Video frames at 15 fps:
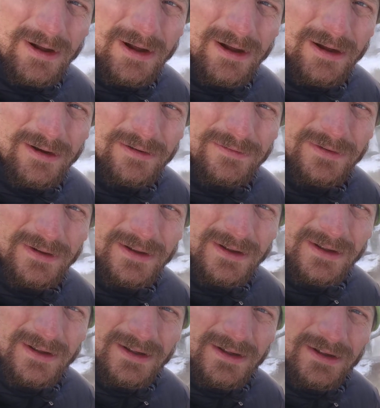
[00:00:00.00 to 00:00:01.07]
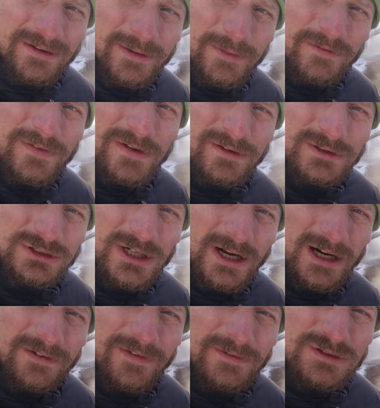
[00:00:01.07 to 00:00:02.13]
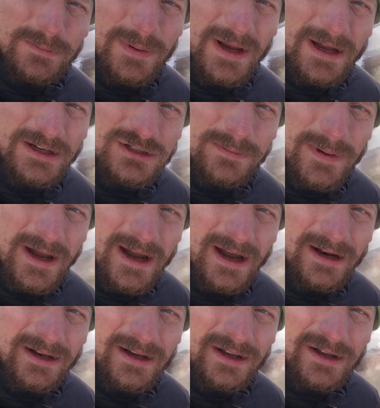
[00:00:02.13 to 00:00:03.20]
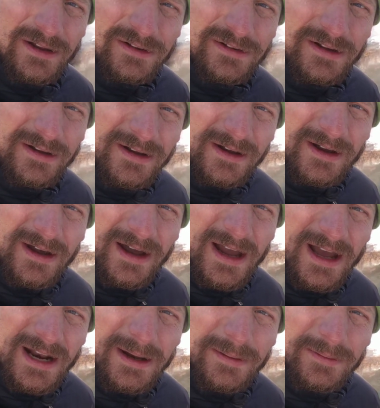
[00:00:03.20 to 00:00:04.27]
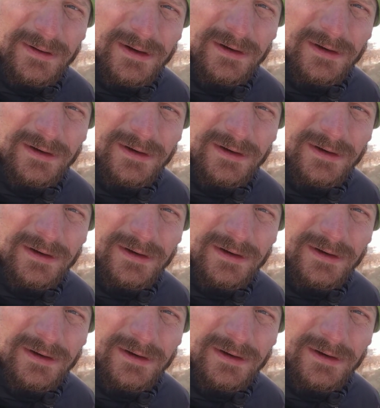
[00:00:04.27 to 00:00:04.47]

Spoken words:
of some of the physical geography of Japan. Japan is at a